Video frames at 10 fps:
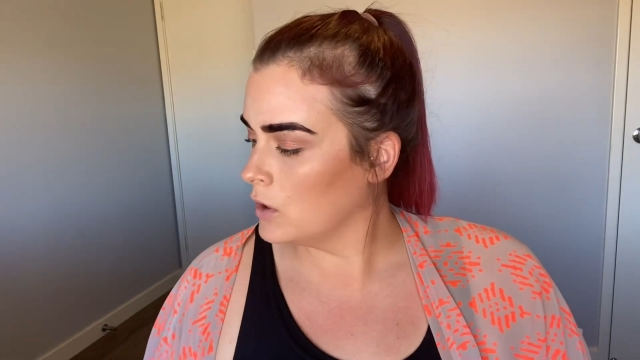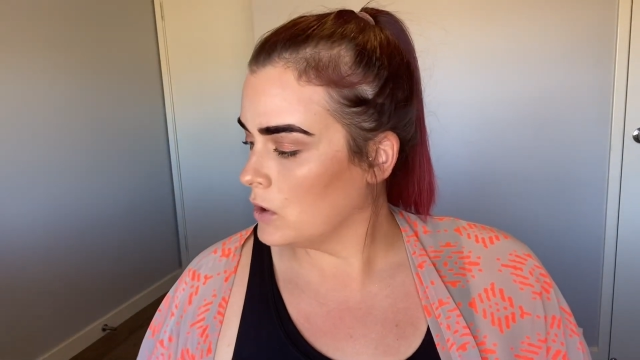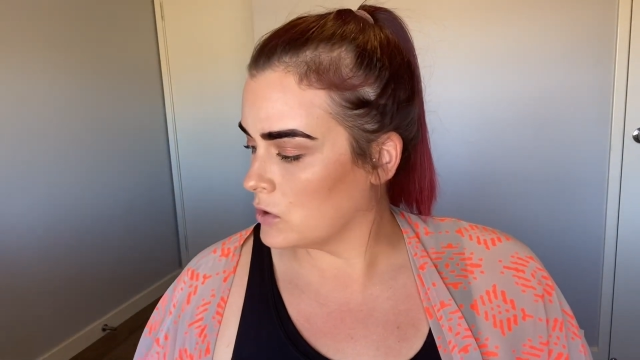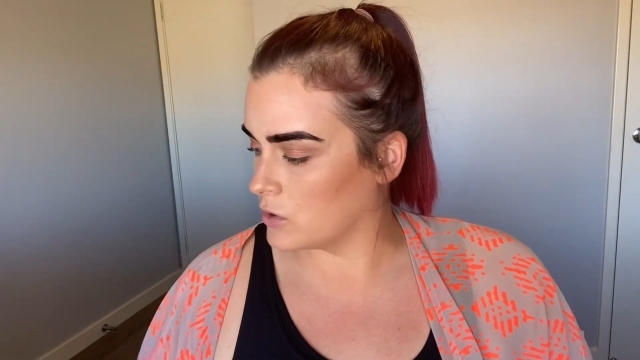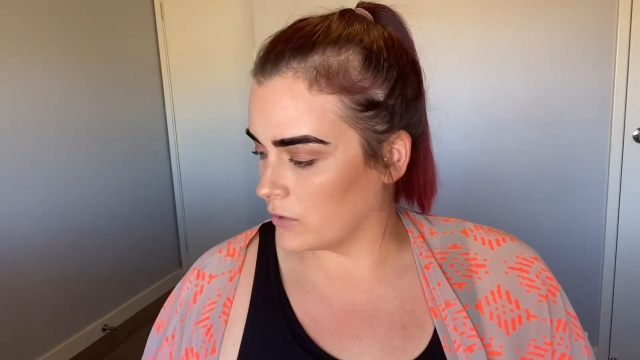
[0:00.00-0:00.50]

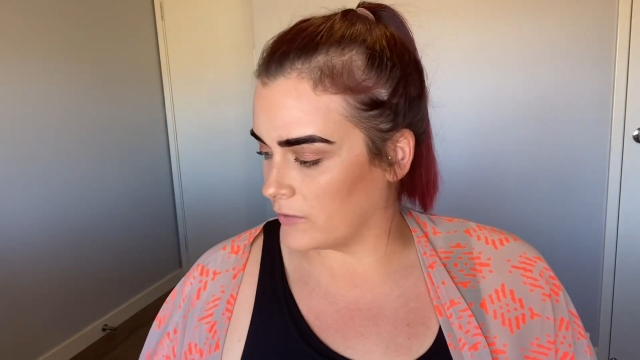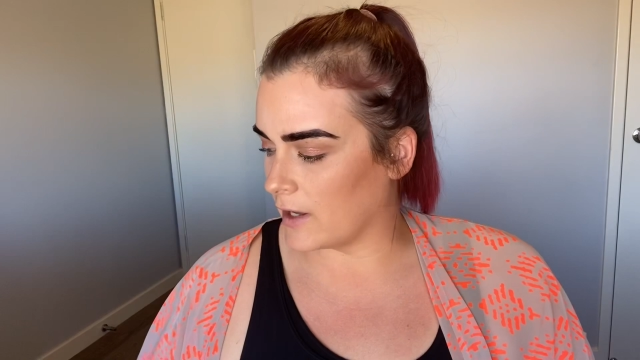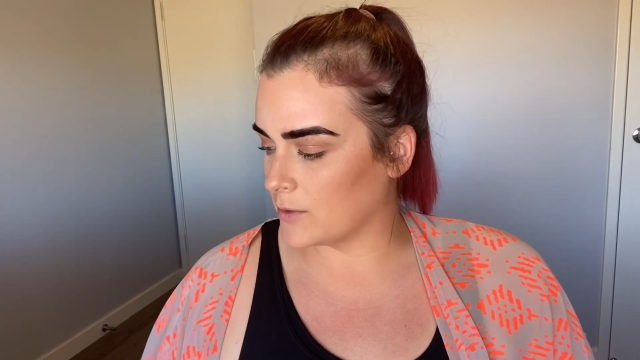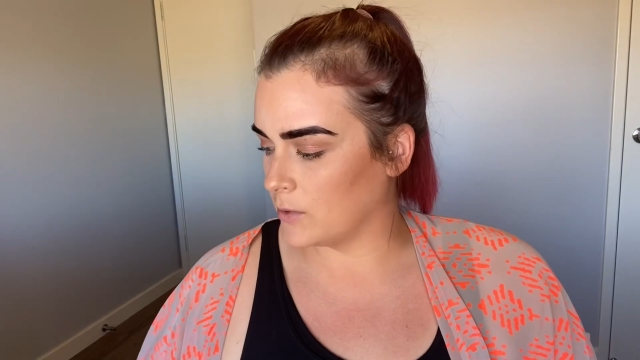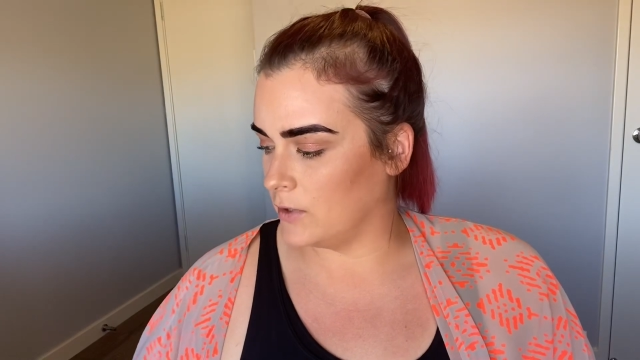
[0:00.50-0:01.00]
So if
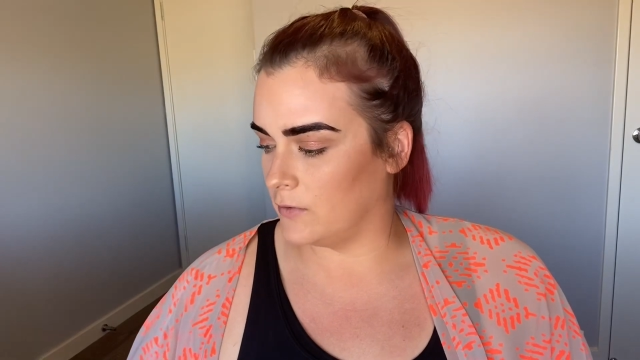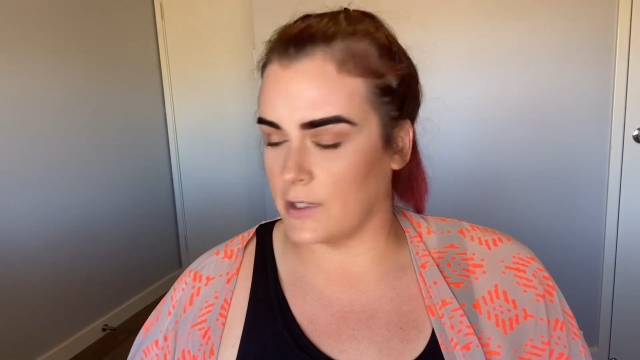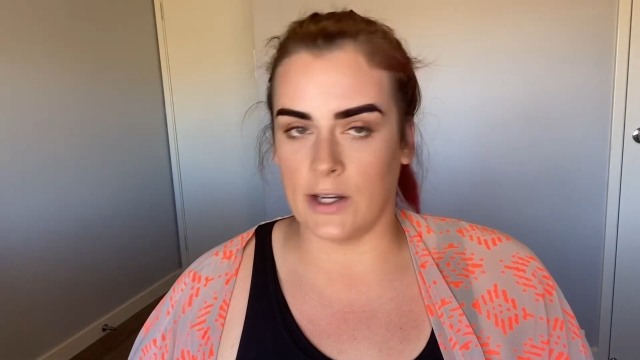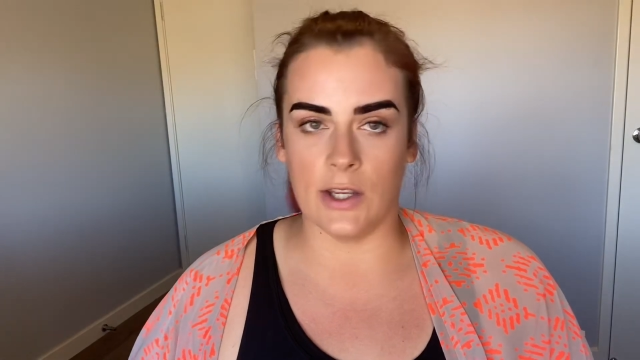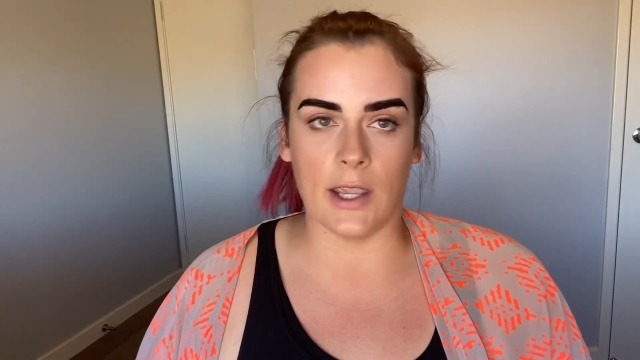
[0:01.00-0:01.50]
that's what you've
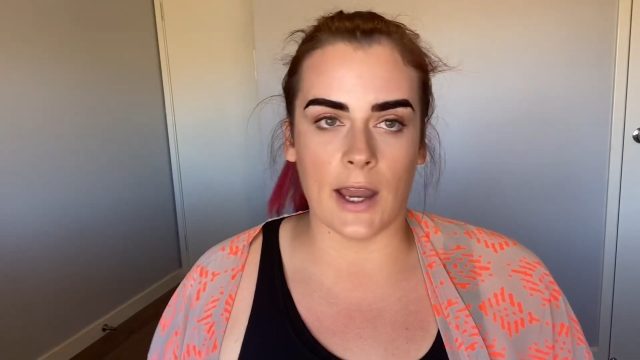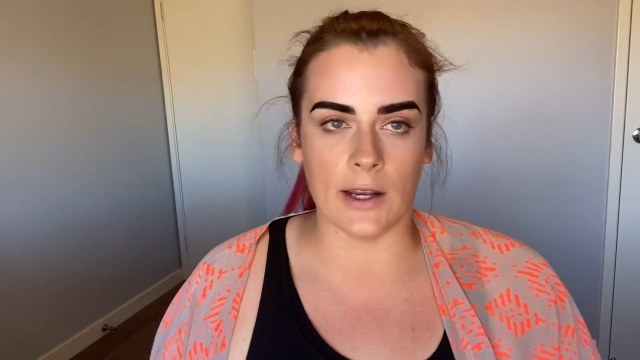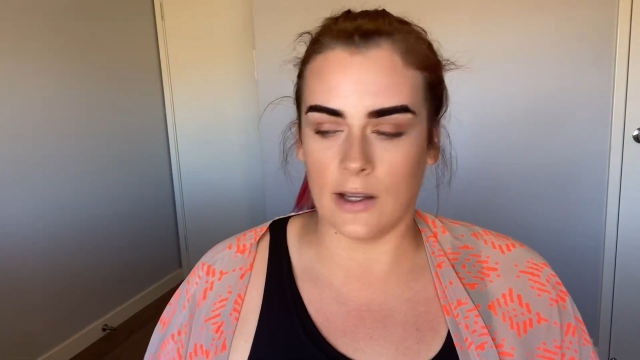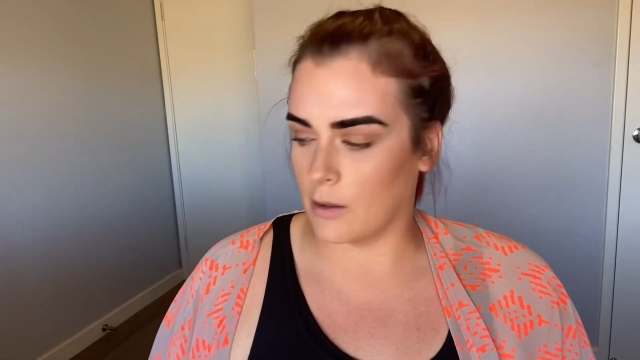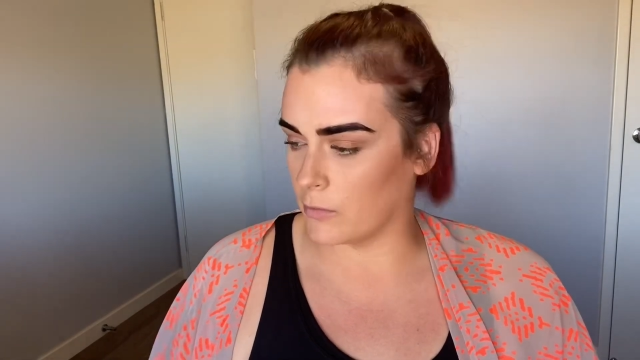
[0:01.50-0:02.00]
done, you can
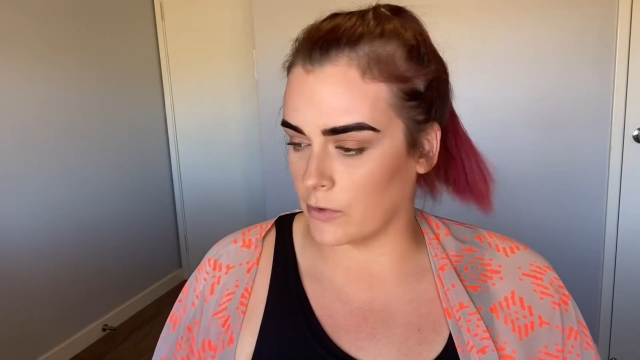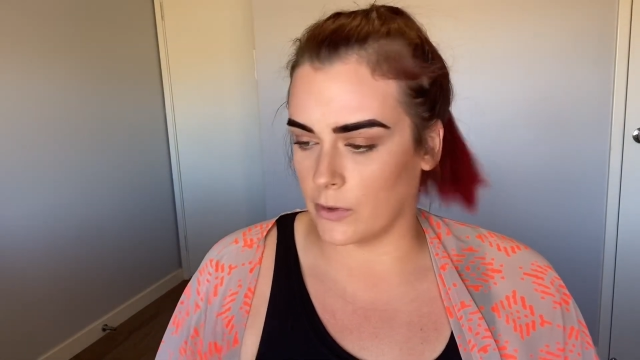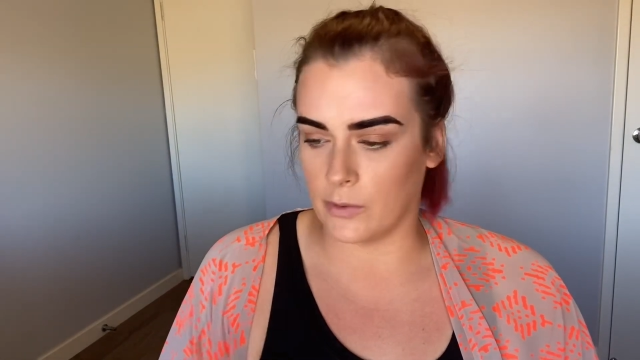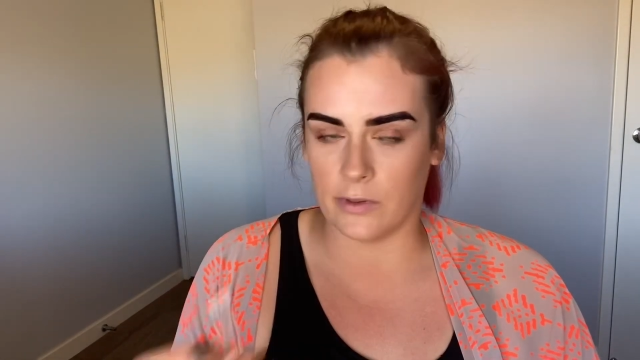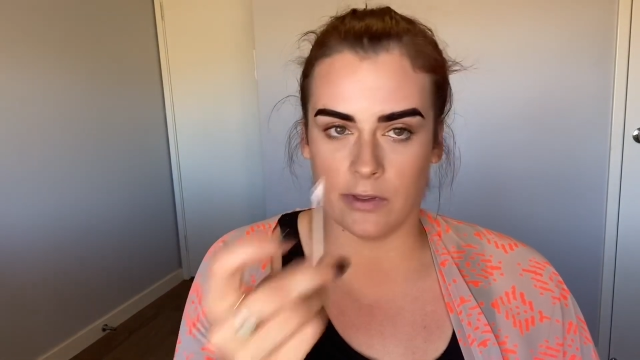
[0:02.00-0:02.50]
come through
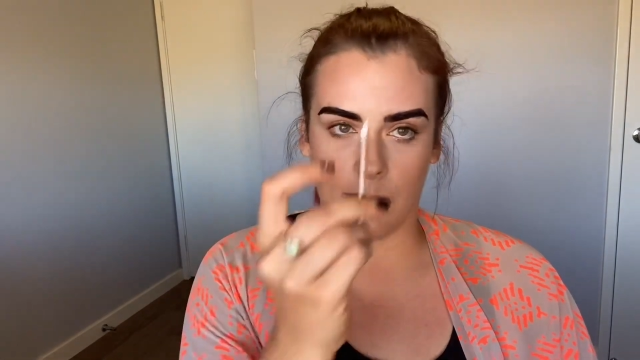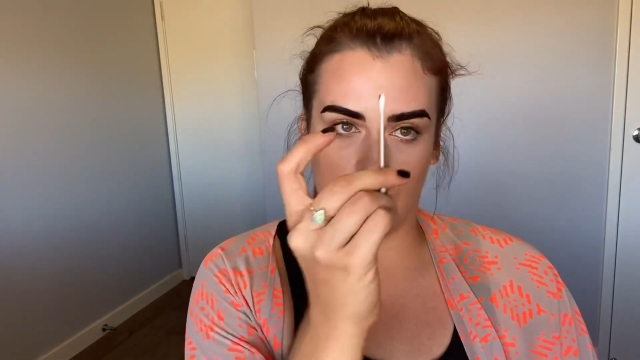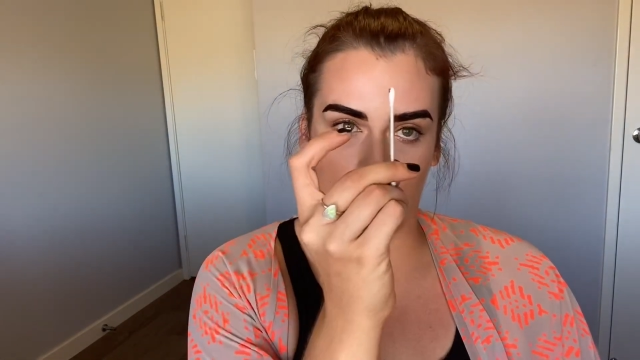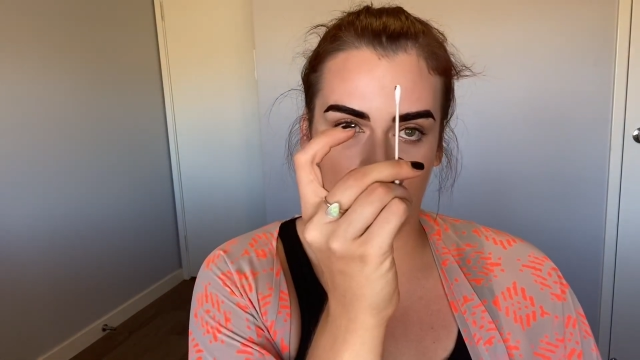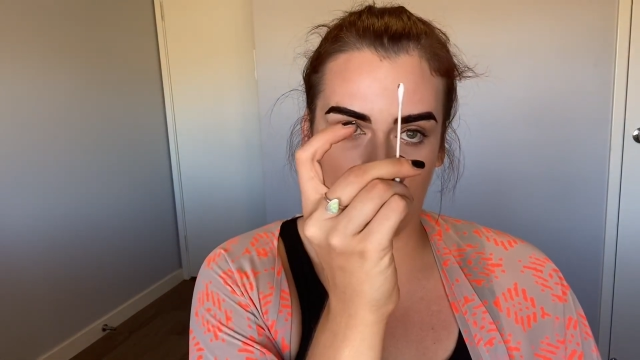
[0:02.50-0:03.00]
with the
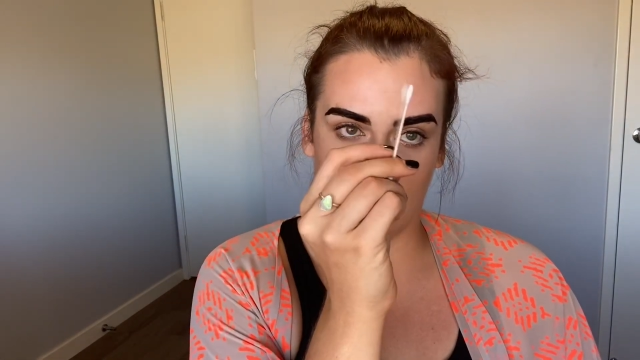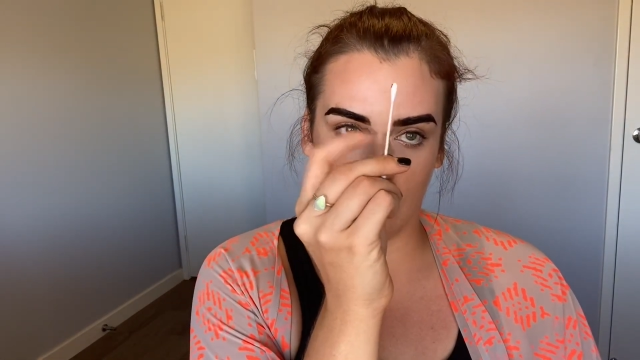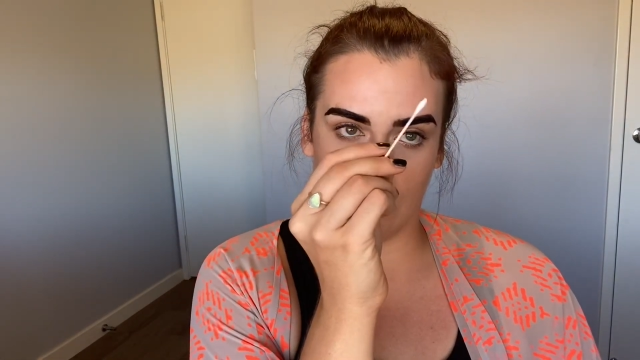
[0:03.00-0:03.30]
middle part